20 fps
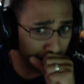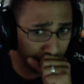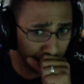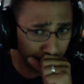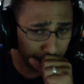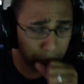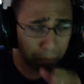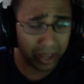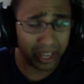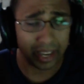
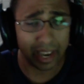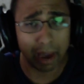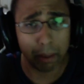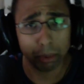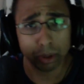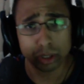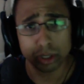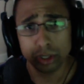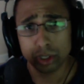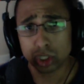being able
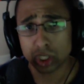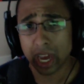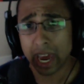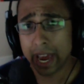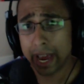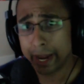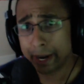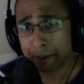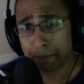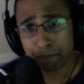to
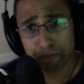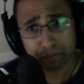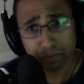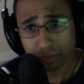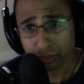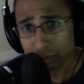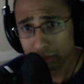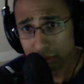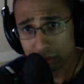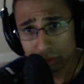scan
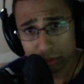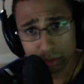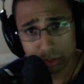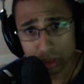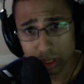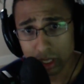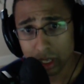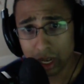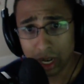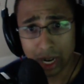
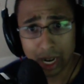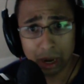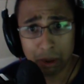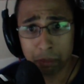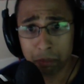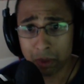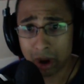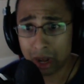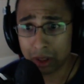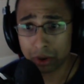
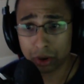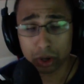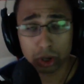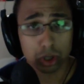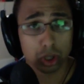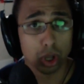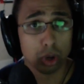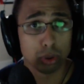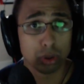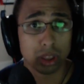other
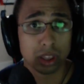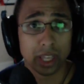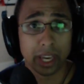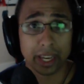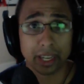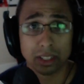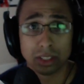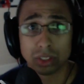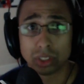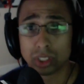cloaked
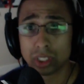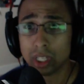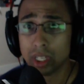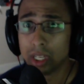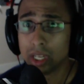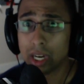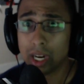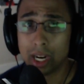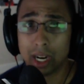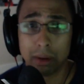things,
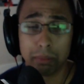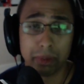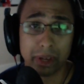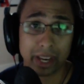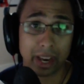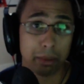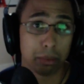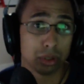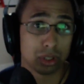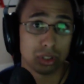being
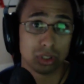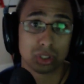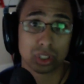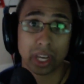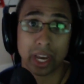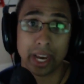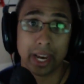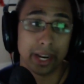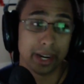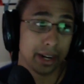able to
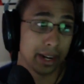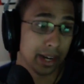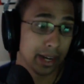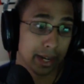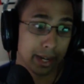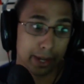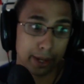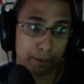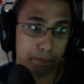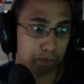
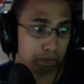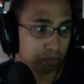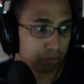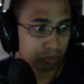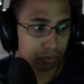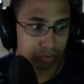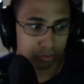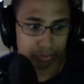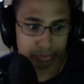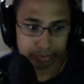scan
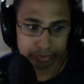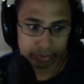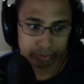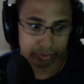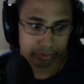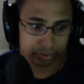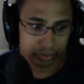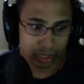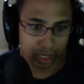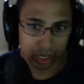
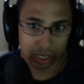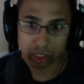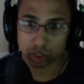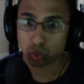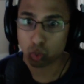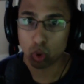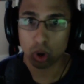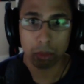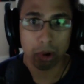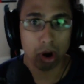
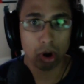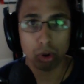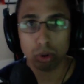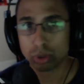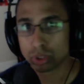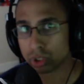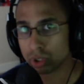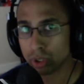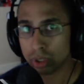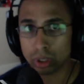swarm
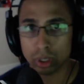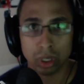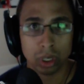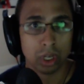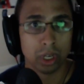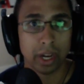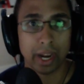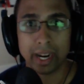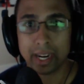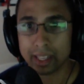hosts or
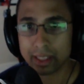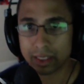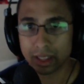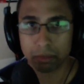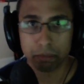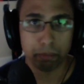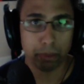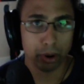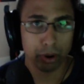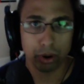anything
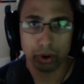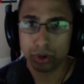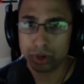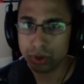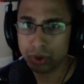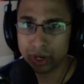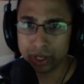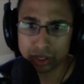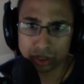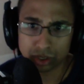burrowed
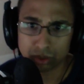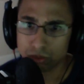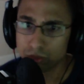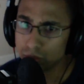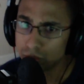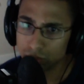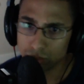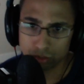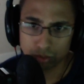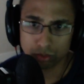units,
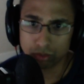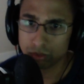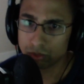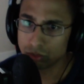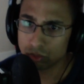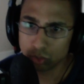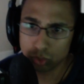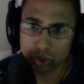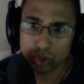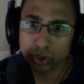
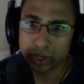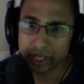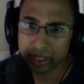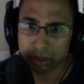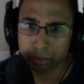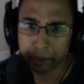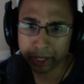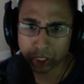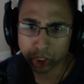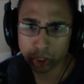you get the
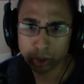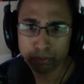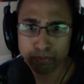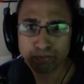picture.